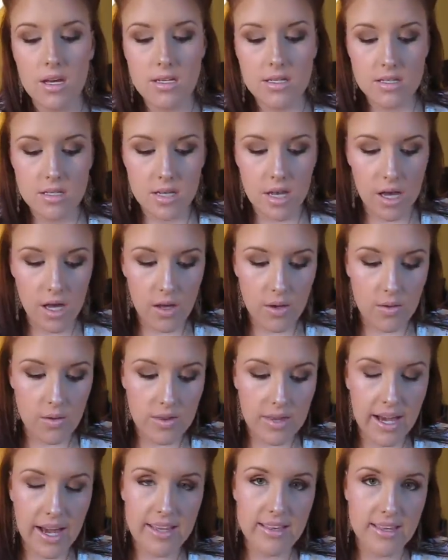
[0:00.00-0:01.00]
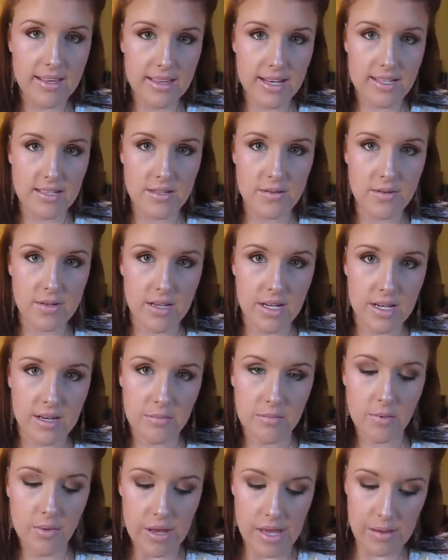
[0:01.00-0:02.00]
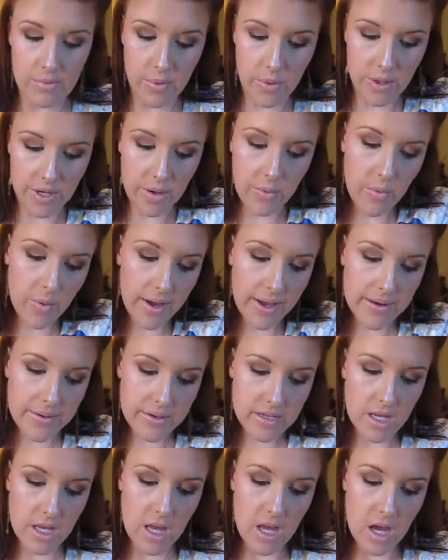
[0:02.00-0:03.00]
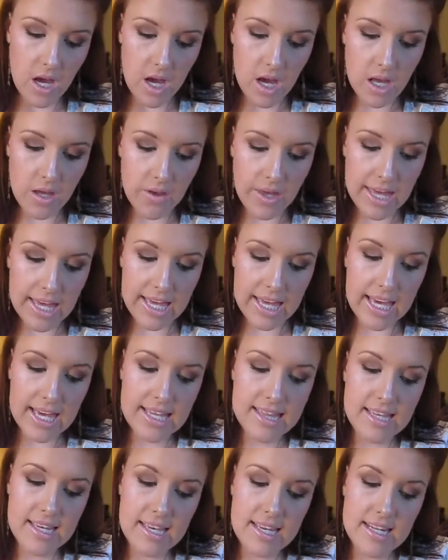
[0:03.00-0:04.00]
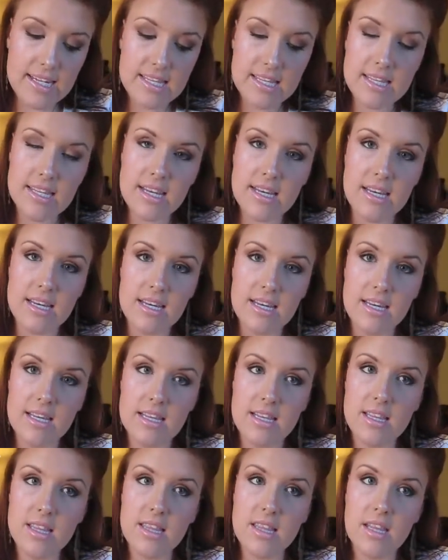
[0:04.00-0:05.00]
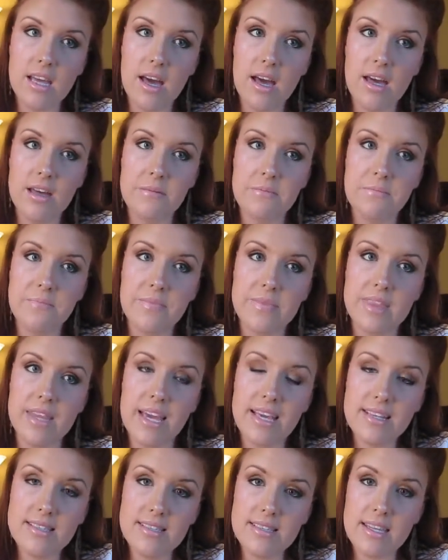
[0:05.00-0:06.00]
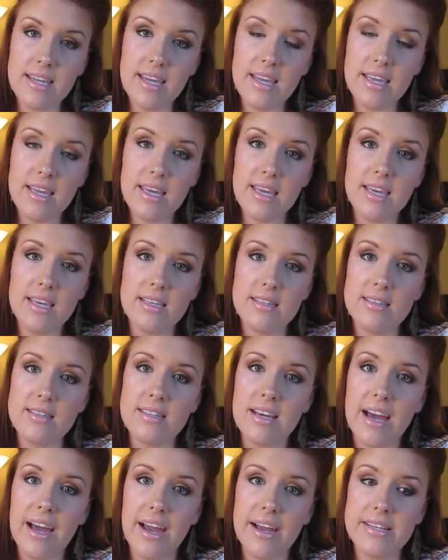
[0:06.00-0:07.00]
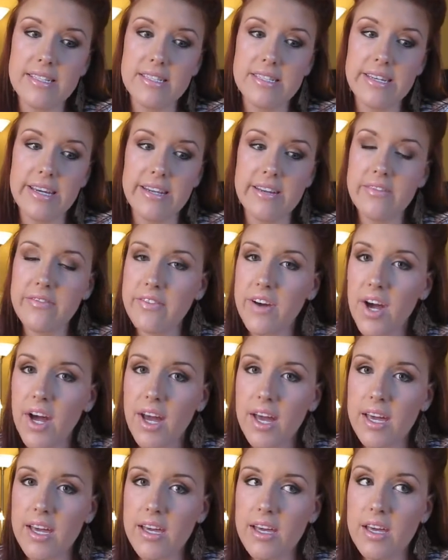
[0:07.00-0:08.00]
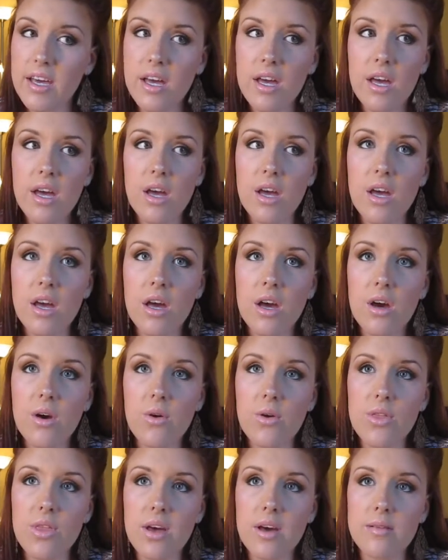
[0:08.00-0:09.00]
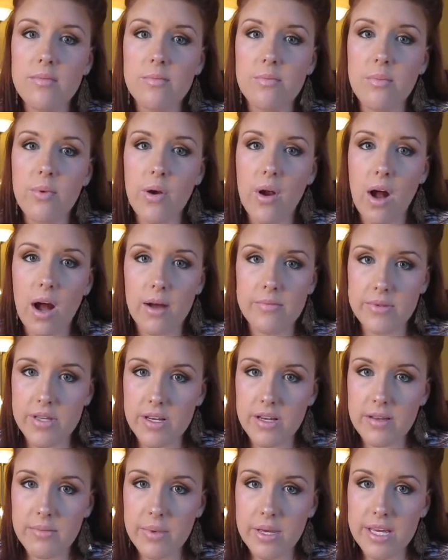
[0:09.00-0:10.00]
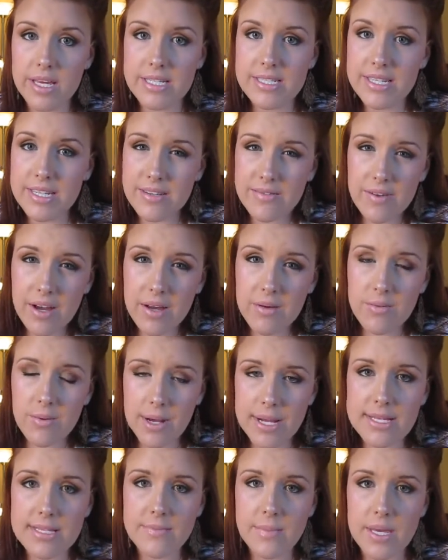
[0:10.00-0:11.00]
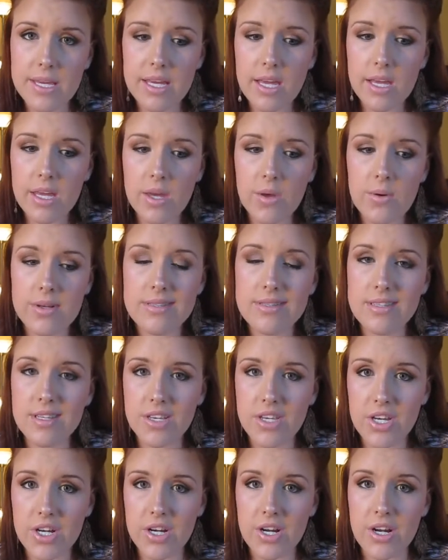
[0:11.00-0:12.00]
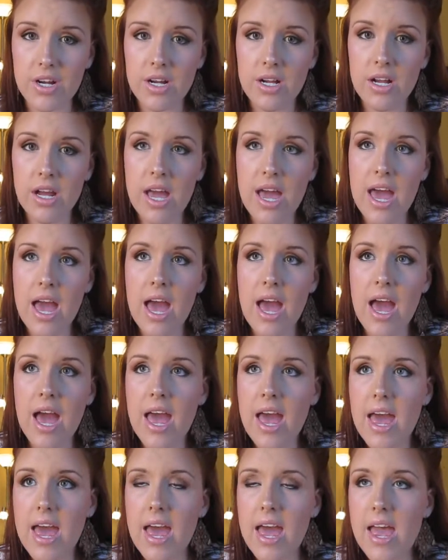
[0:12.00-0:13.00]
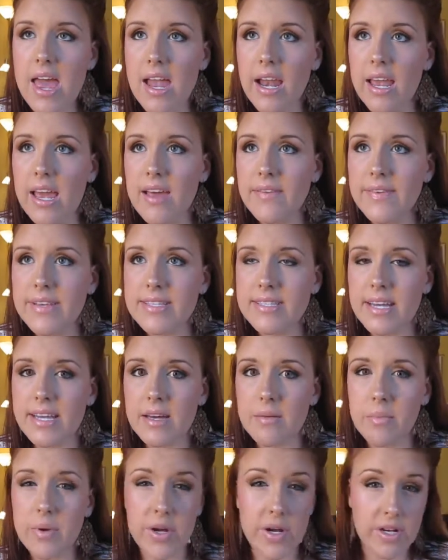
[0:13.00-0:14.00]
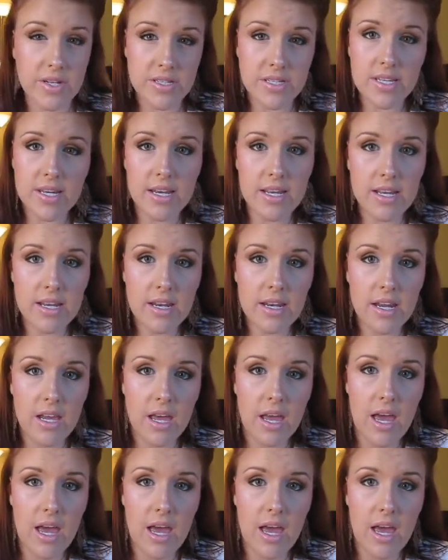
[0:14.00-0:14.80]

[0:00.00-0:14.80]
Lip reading: So I think that's a really important one. Okay, and then the next thing is identify the problem, like identify what's making you insecure, and if it's like a person,